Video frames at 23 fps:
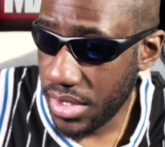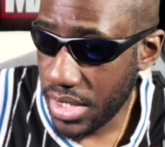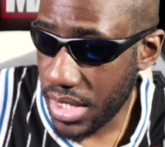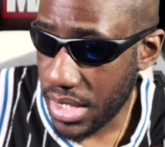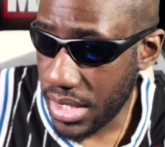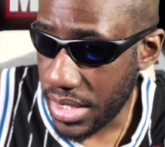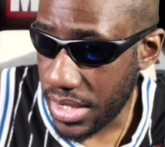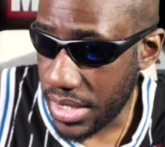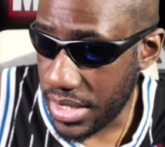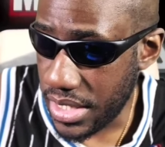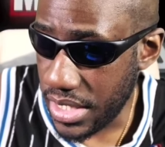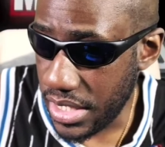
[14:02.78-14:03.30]

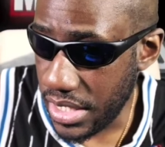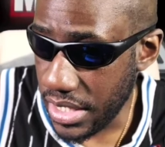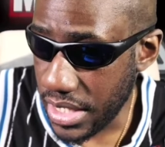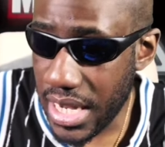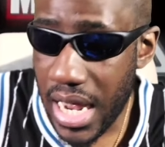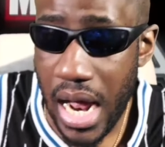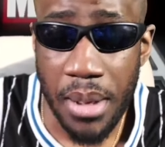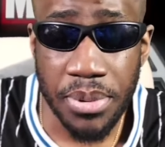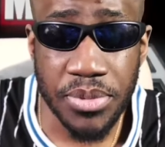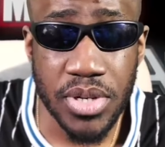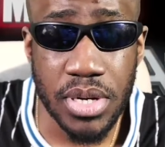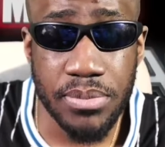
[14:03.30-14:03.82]
the
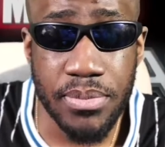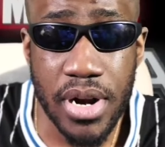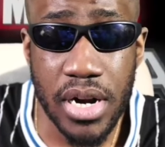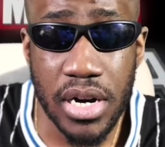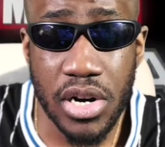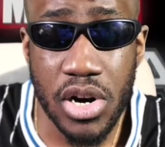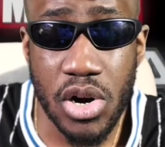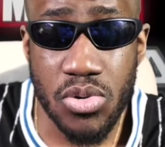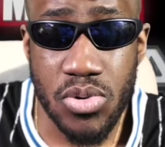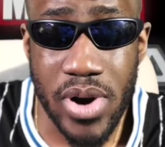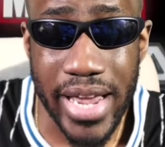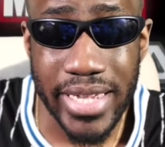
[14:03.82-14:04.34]
Captain
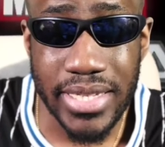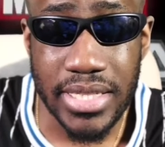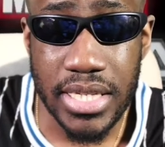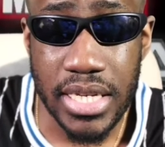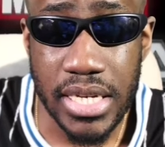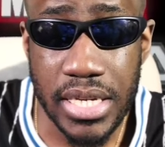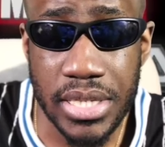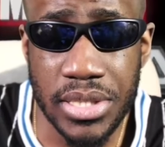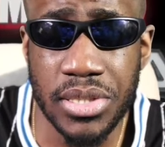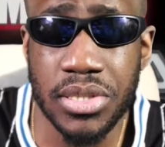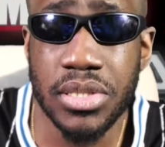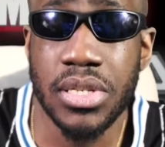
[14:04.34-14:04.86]
America
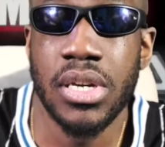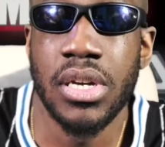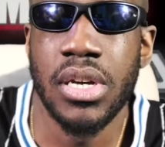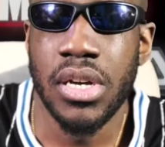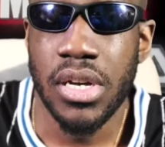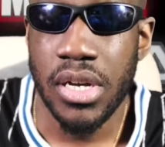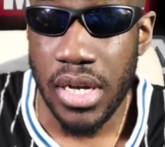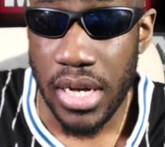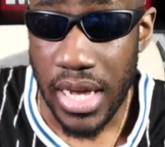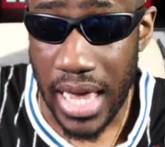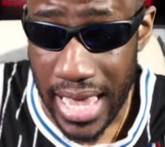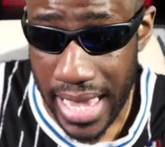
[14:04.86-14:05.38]
writers,
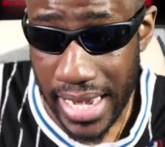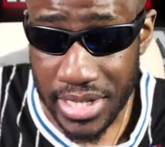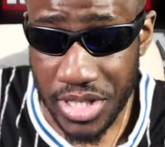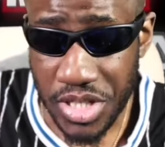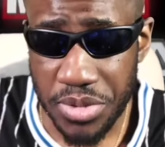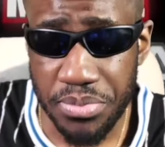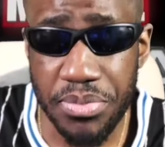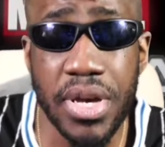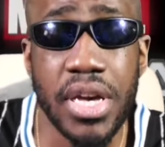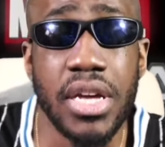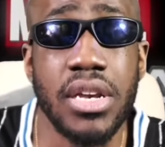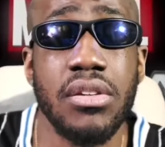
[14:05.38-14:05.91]
X
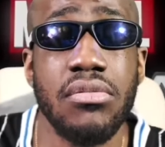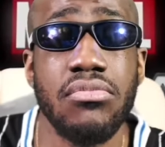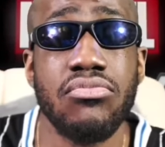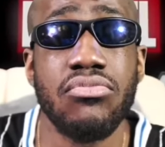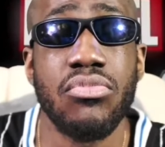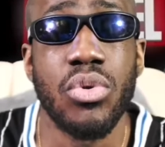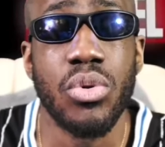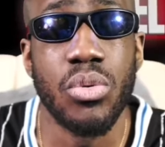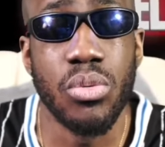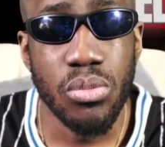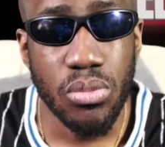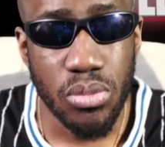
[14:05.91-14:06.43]
Men.
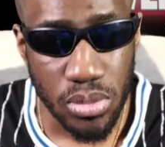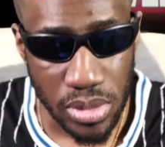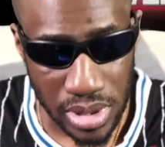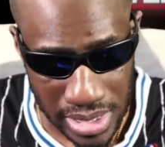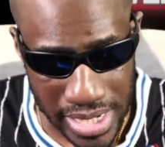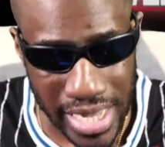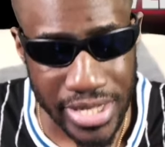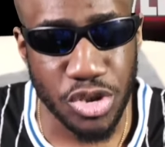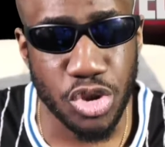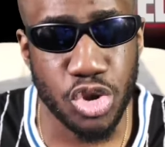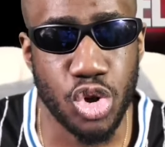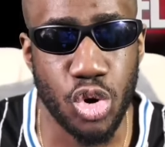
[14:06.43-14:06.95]

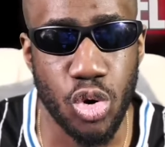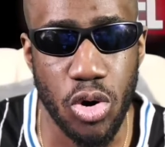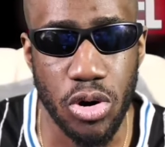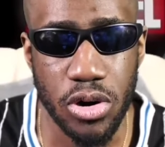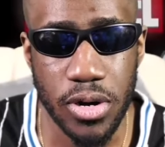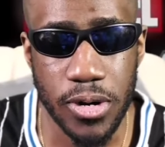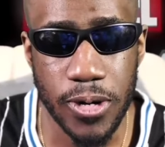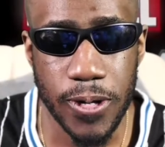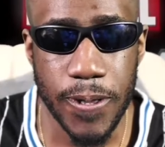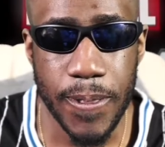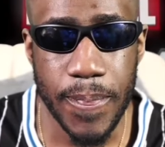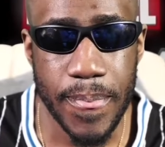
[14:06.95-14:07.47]
Let's
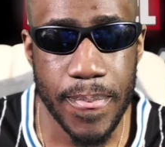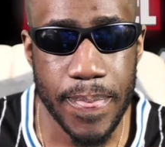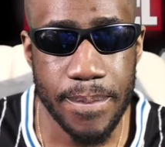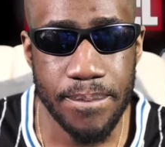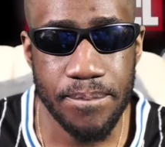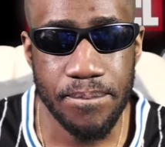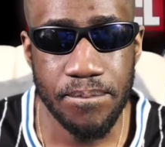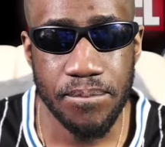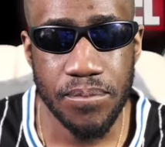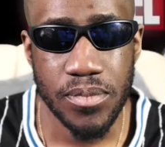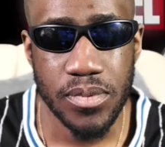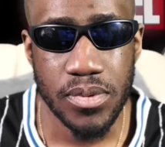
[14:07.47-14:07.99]
talk
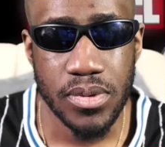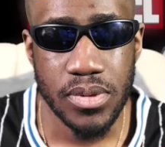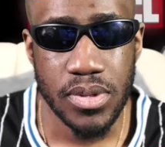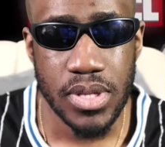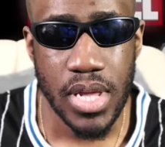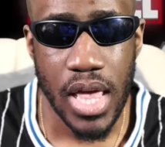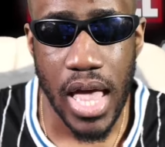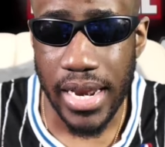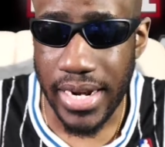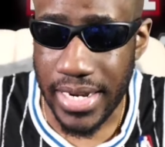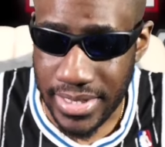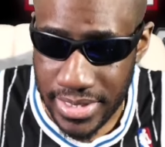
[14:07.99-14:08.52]

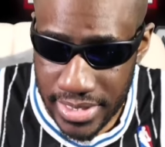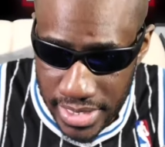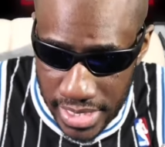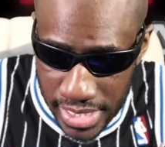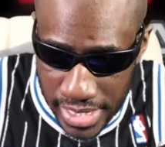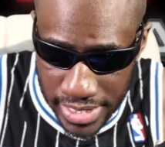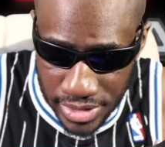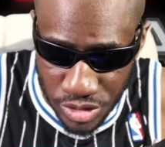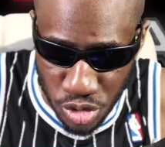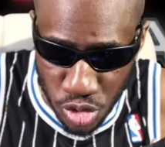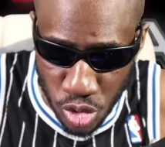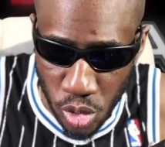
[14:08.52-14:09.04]
and it's
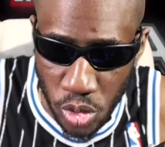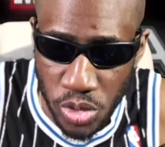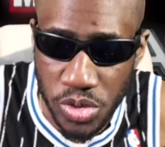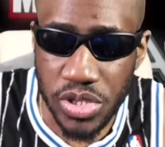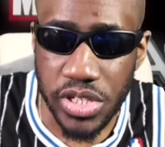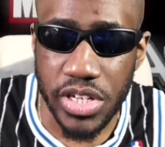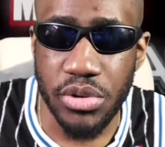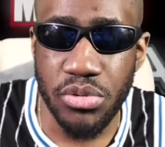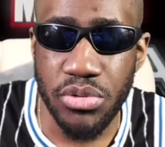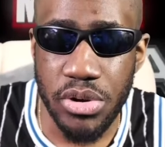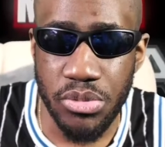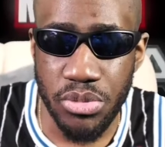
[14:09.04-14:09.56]
a
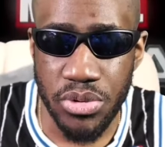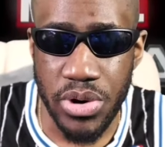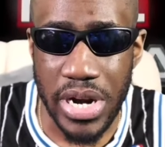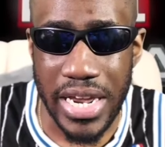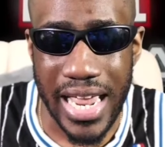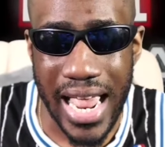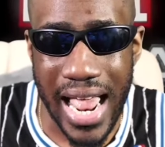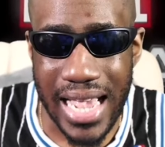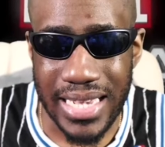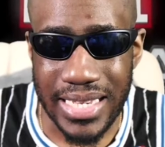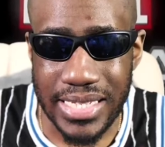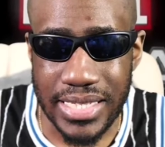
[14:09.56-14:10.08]
totally re-
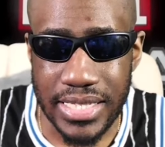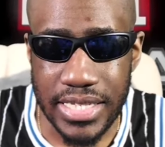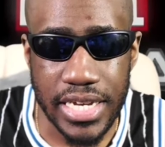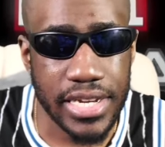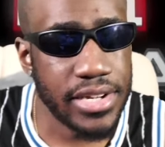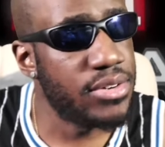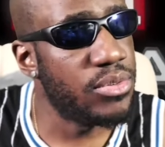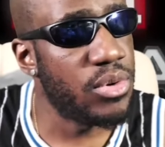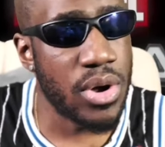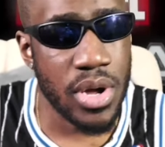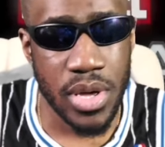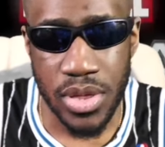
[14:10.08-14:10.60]

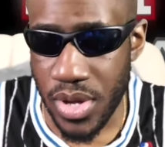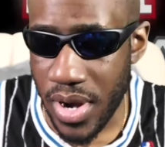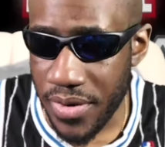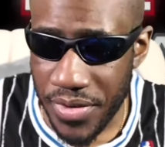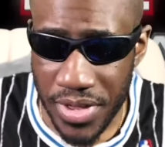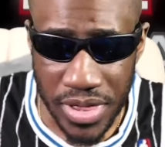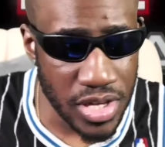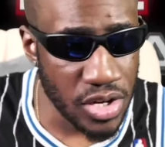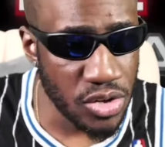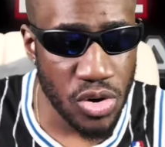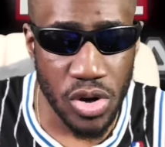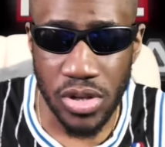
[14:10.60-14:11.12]
recasting if
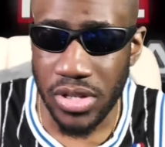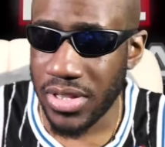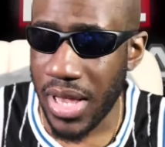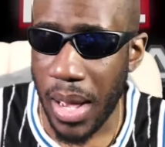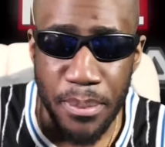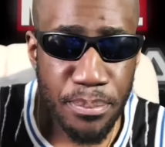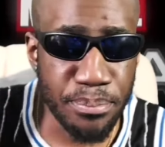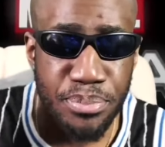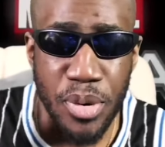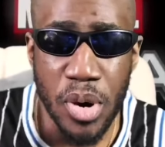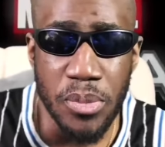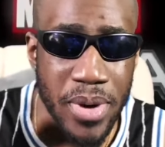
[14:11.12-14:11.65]
everything. Not
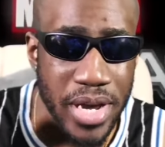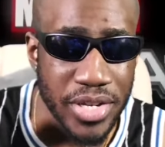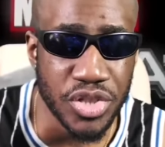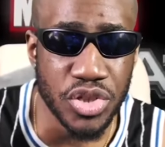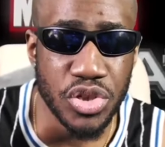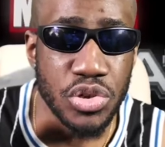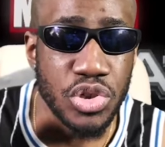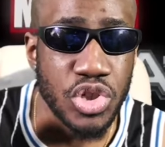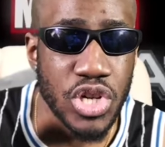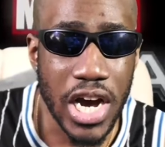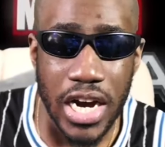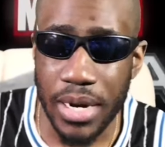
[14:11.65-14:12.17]
that as Hugh
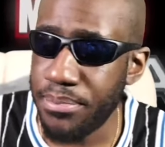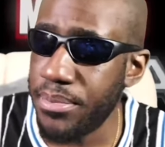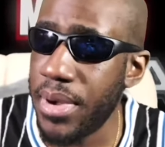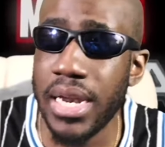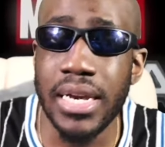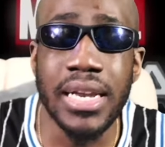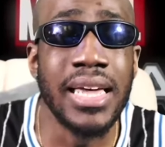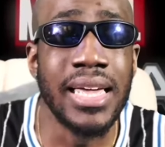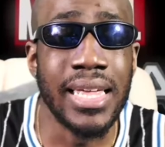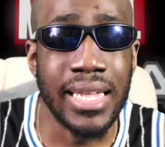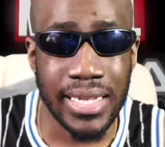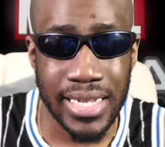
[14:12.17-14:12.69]
Jackman.
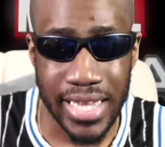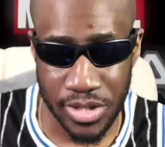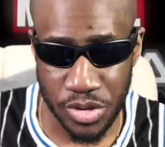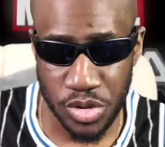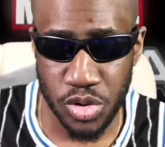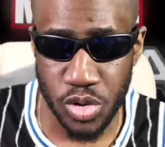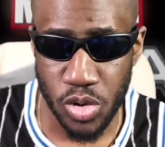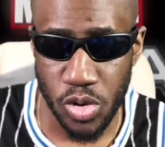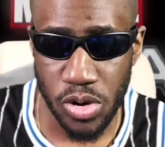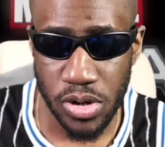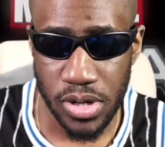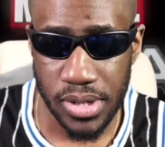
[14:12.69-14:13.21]
Let's
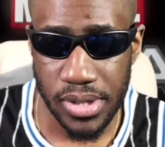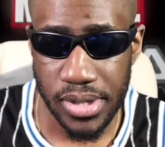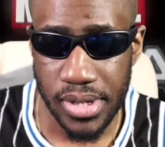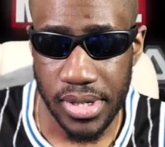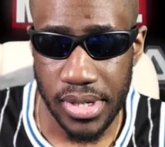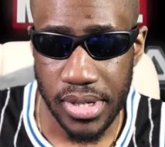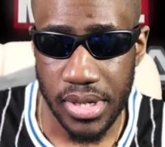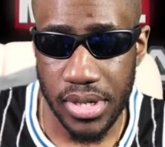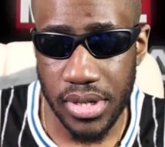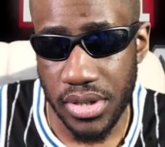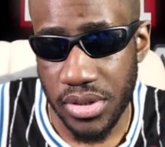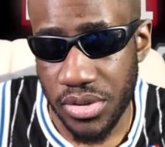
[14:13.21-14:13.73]
talk.
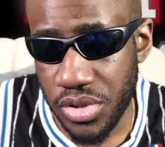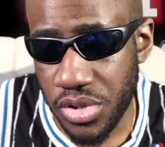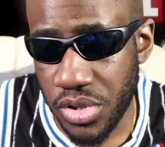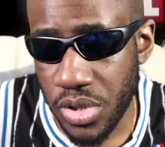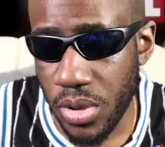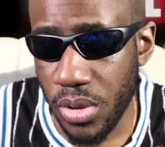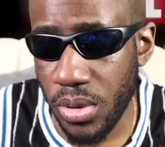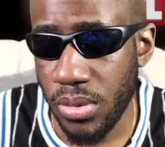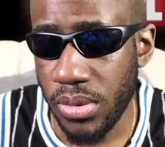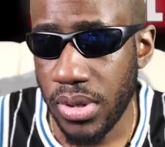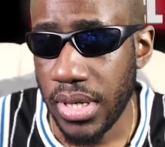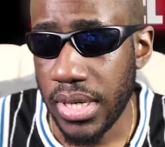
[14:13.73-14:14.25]

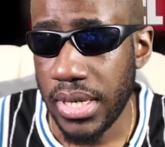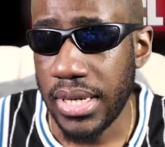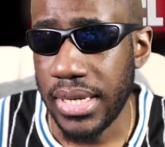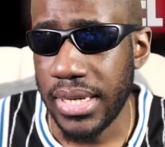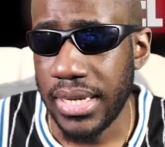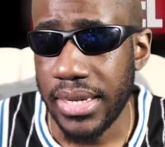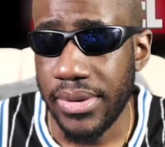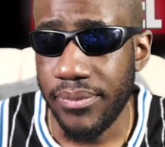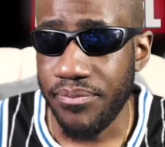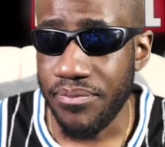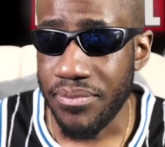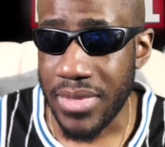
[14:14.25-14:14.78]
So
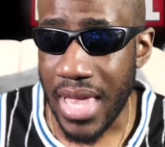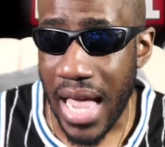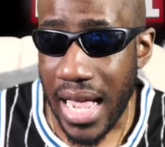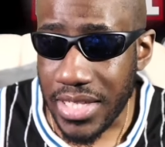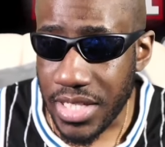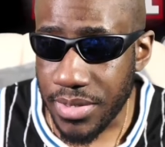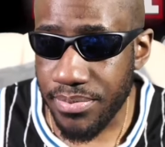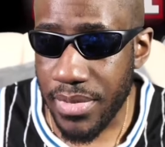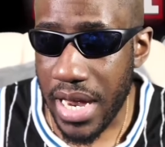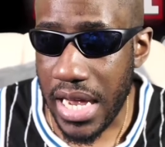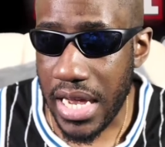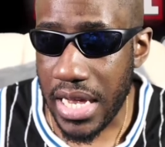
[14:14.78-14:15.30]
that's
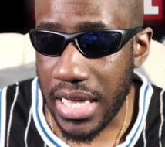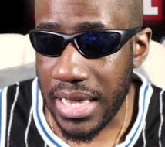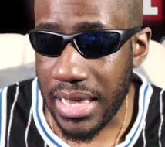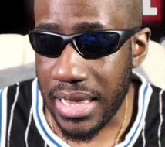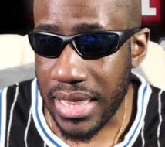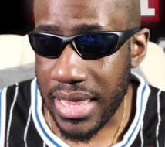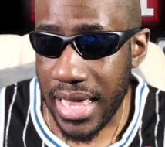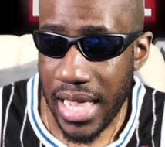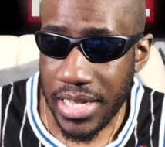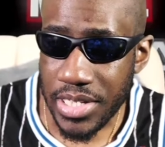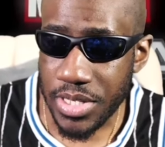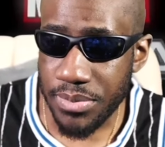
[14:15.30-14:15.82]
my
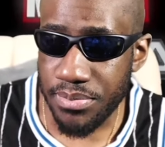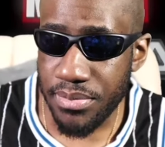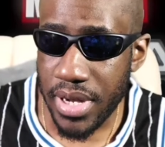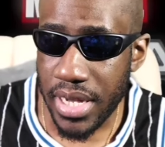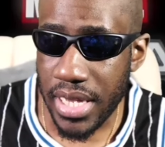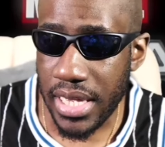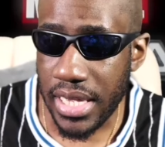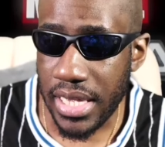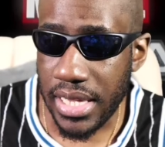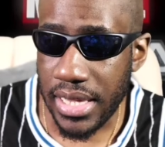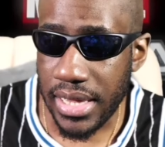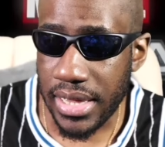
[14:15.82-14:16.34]
that's
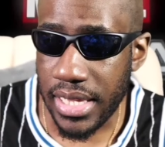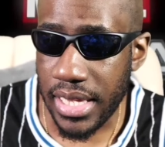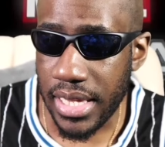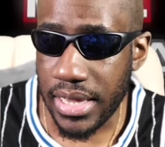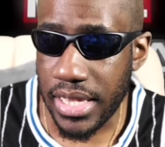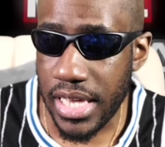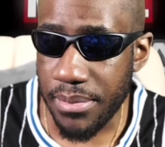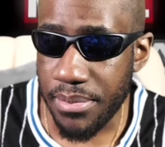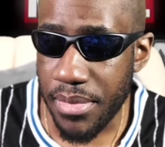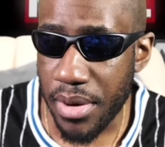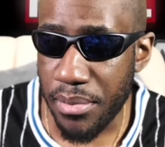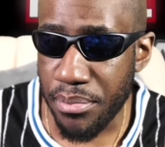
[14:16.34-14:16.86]
my thing
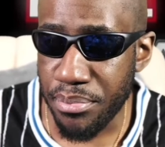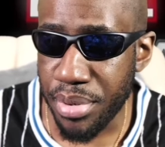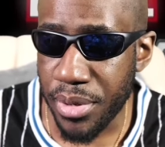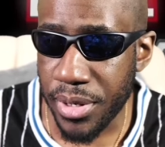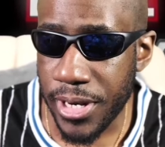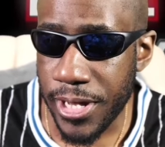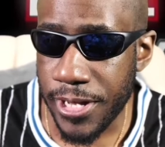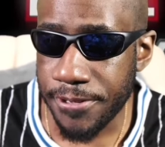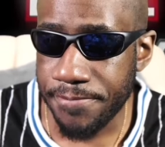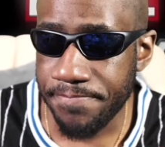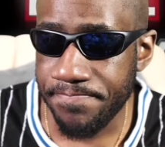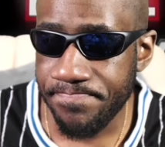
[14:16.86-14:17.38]
there, man. But
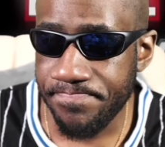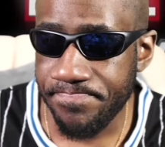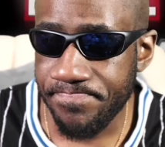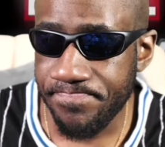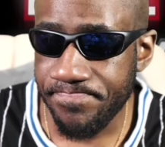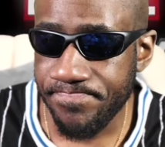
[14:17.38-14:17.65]
um,